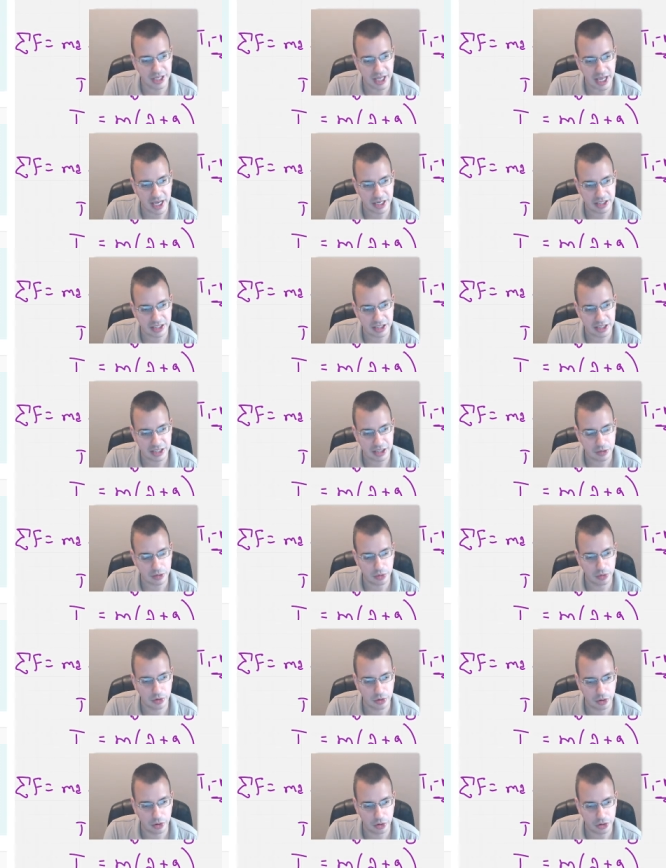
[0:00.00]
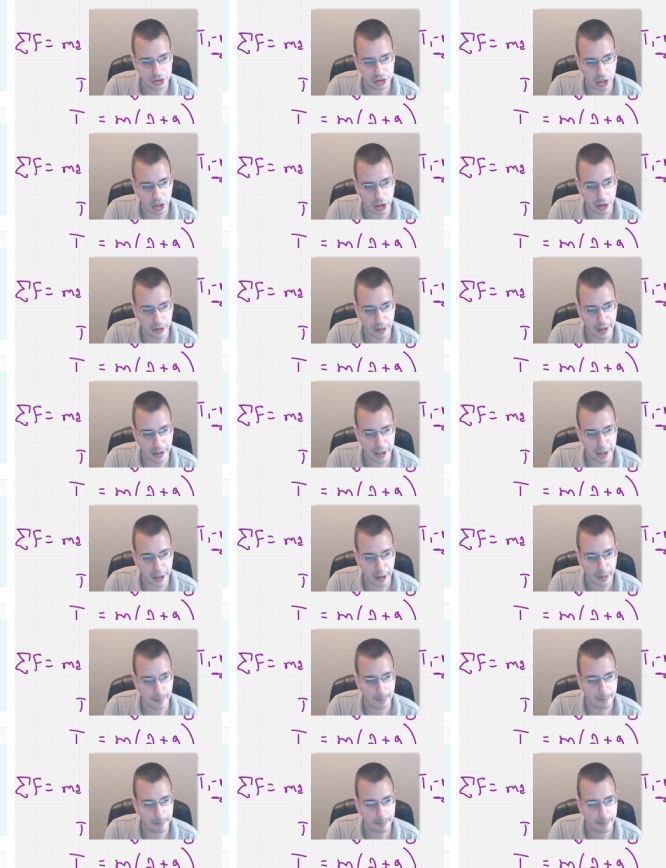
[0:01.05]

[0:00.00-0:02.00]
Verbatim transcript: x equals r theta.